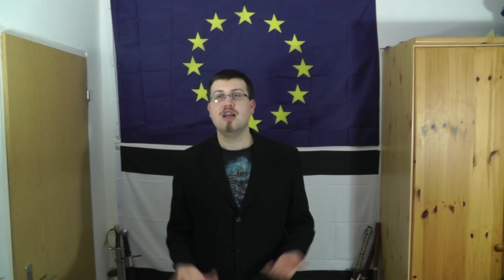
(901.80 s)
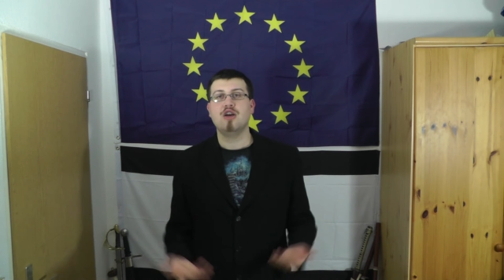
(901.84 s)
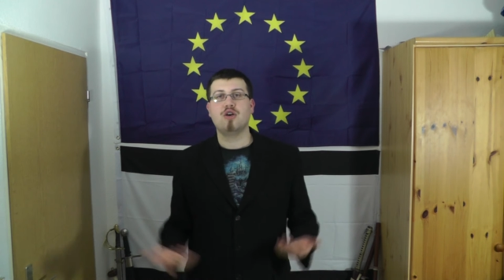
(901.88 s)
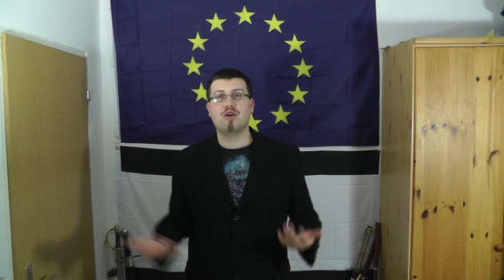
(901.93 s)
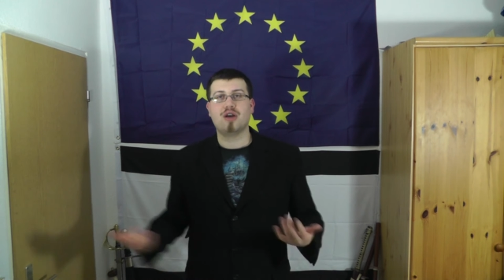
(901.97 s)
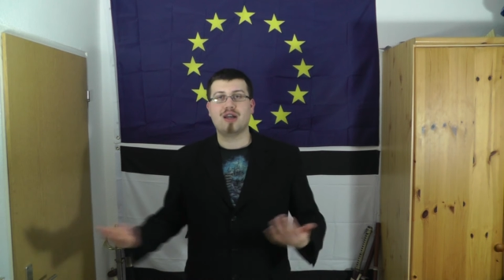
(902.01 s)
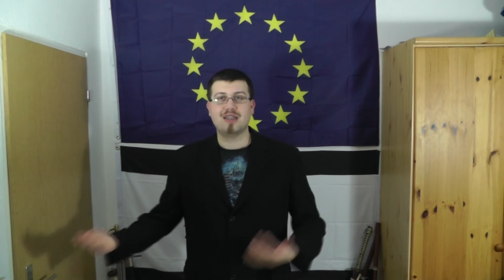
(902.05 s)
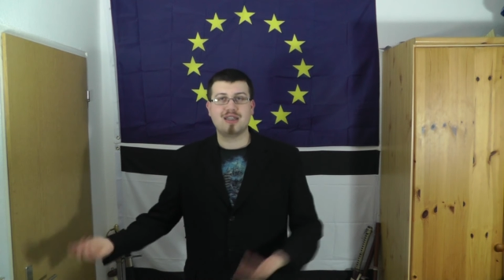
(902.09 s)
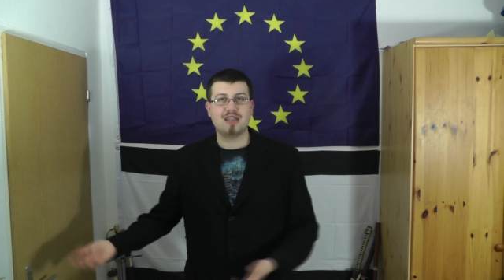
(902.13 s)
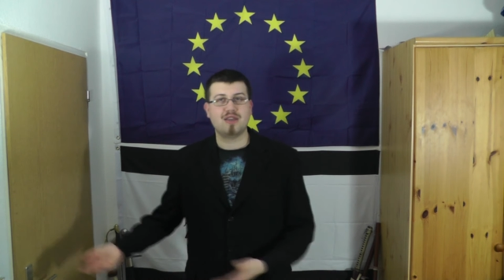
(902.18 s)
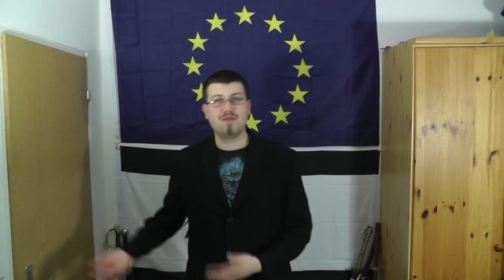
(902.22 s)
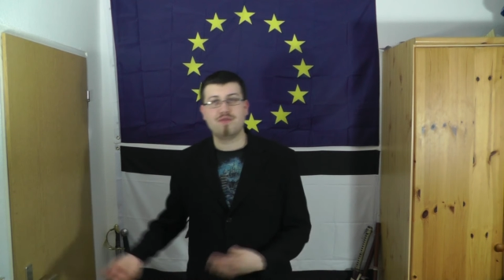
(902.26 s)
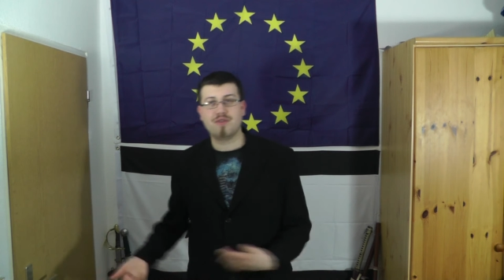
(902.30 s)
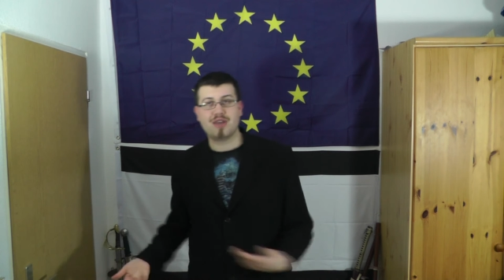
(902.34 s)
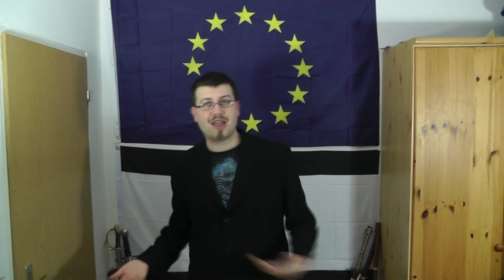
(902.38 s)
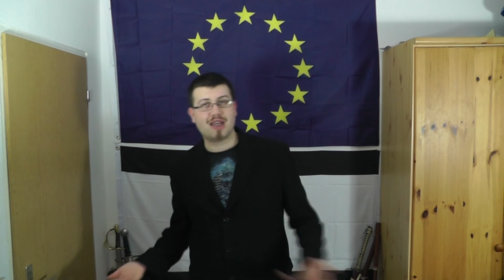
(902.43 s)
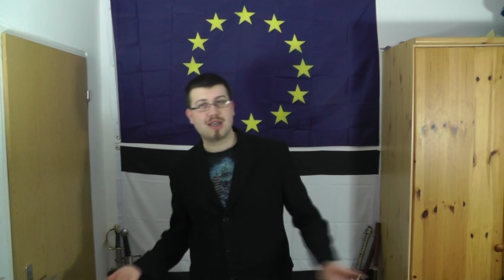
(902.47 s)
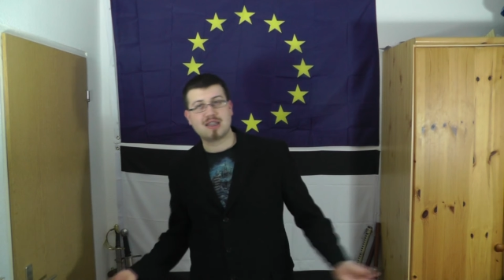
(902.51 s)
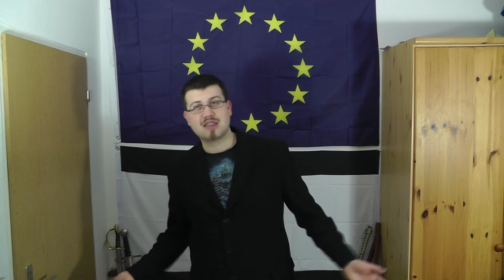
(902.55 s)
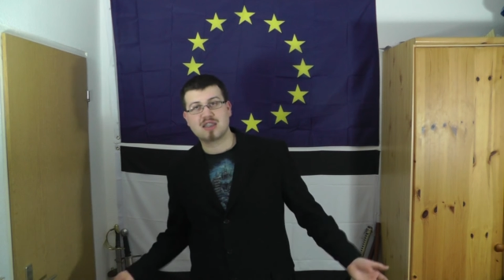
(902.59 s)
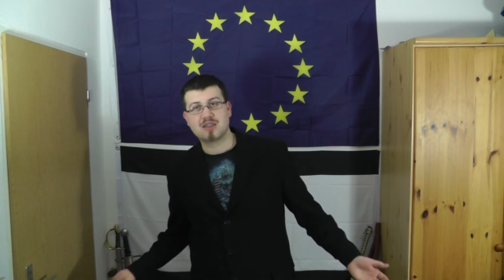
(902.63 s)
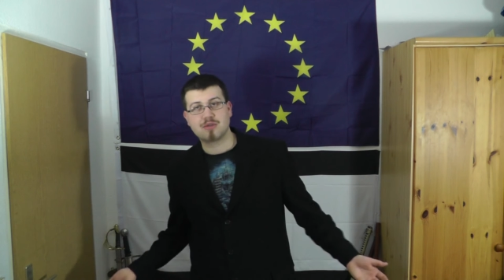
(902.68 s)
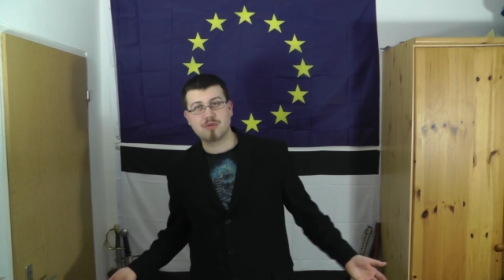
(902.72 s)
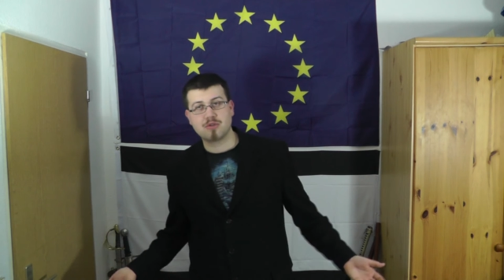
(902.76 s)
or had even
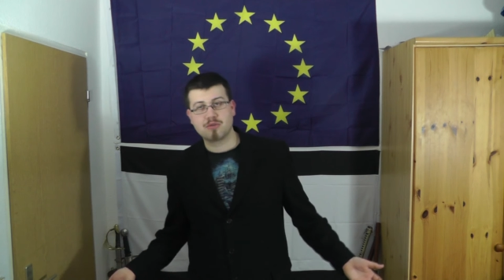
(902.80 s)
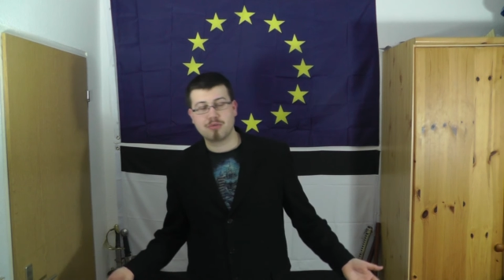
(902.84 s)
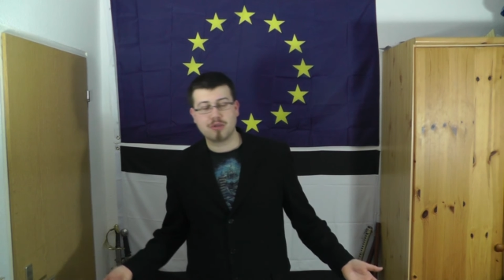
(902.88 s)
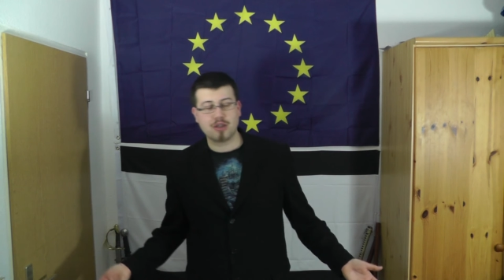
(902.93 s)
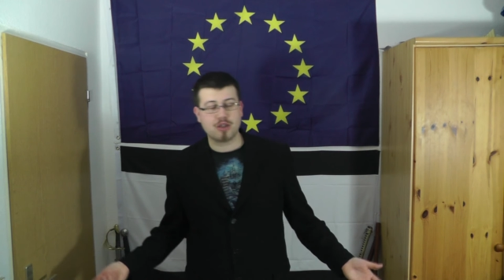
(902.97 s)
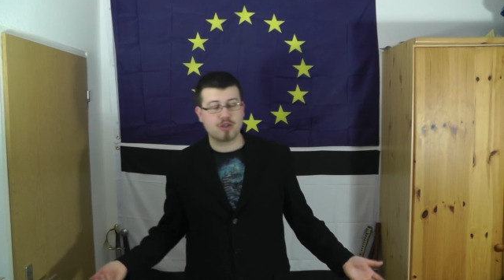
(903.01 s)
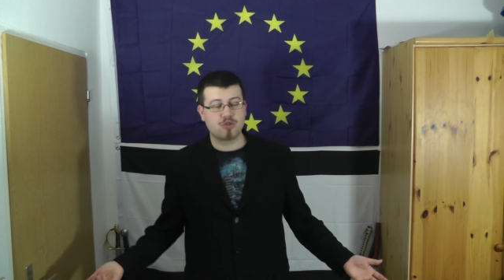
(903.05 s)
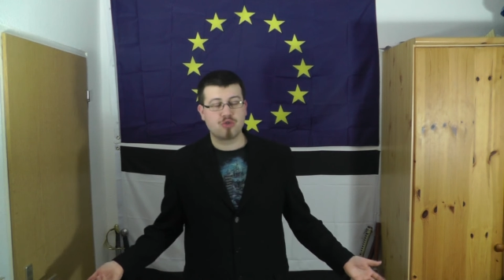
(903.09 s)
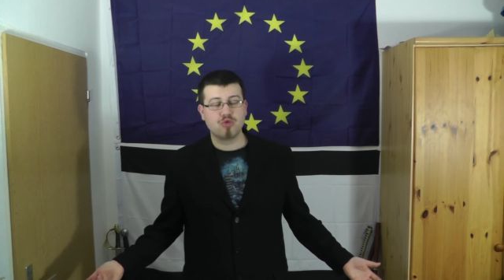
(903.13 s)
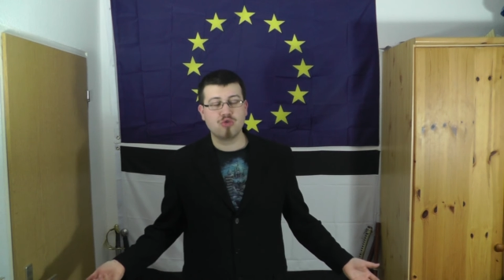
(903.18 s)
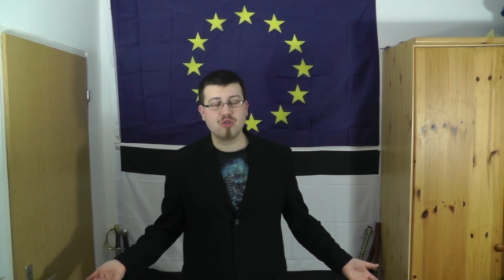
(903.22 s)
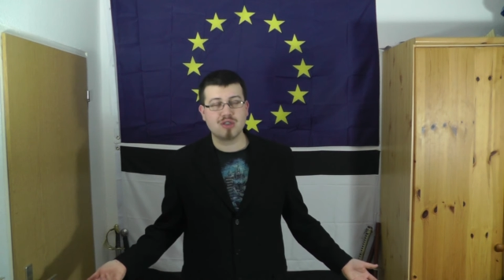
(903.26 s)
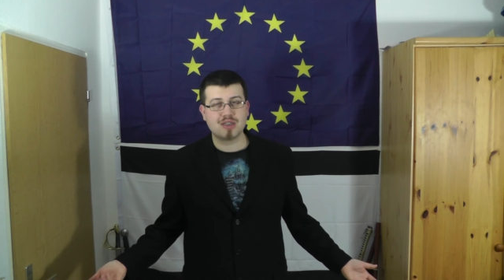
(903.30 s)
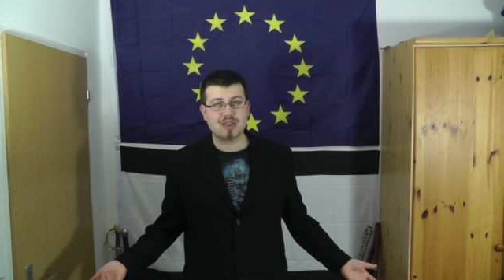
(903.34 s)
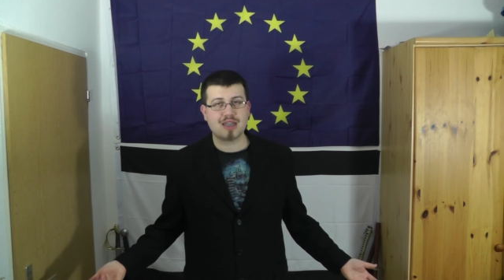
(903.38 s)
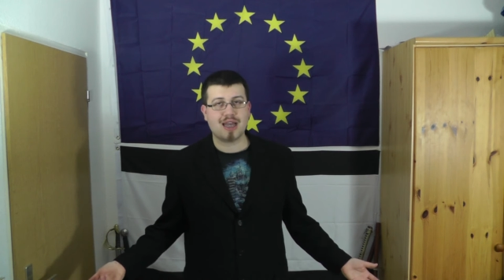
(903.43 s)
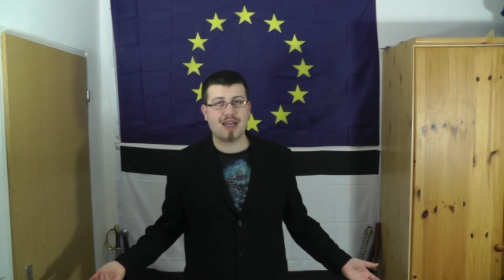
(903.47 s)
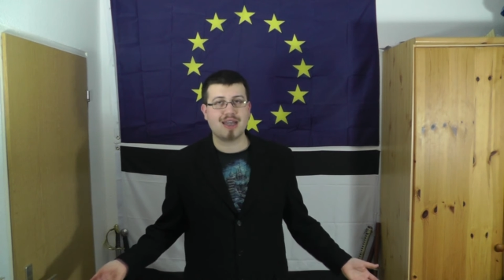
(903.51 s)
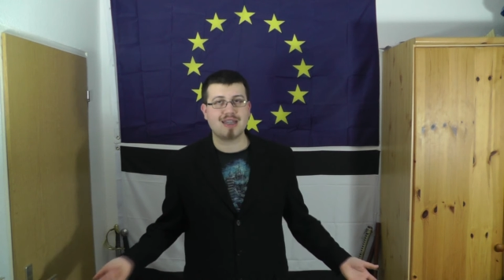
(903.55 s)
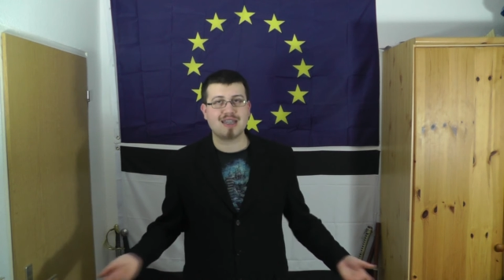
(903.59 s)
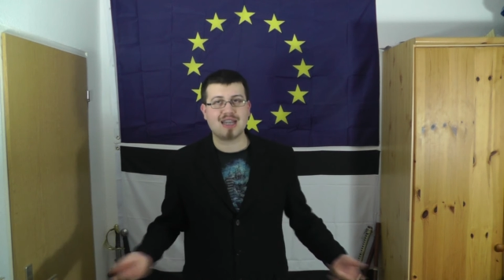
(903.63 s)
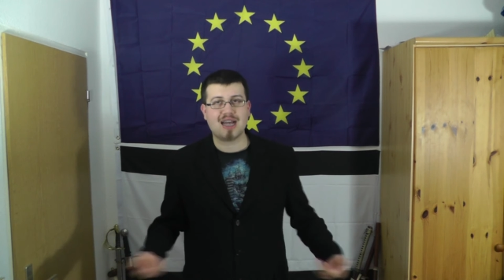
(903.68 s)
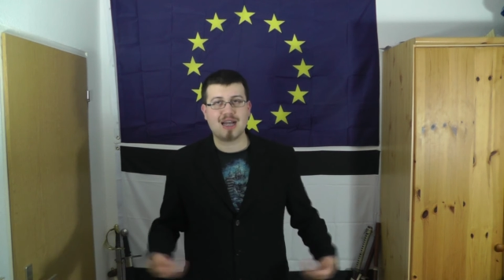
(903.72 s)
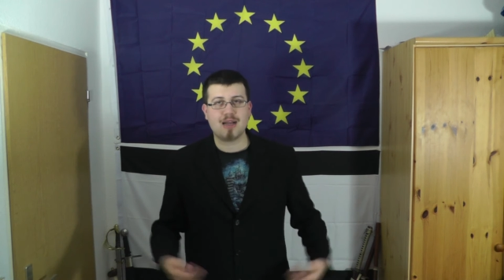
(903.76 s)
like two
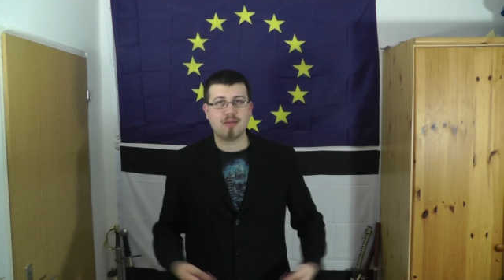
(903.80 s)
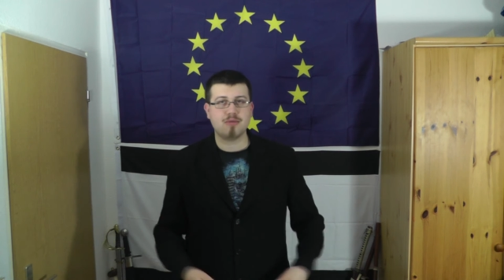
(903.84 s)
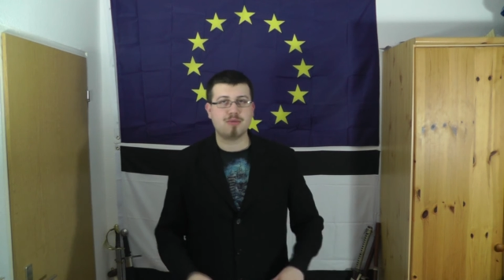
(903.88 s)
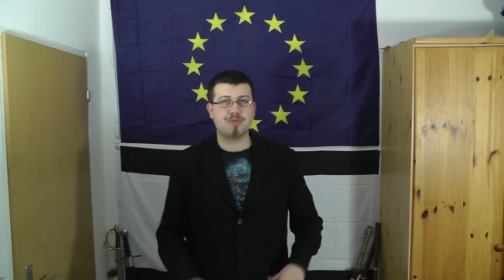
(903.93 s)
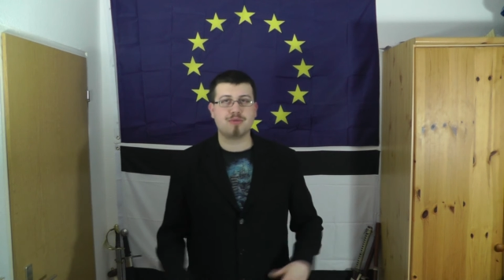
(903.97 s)
sidearms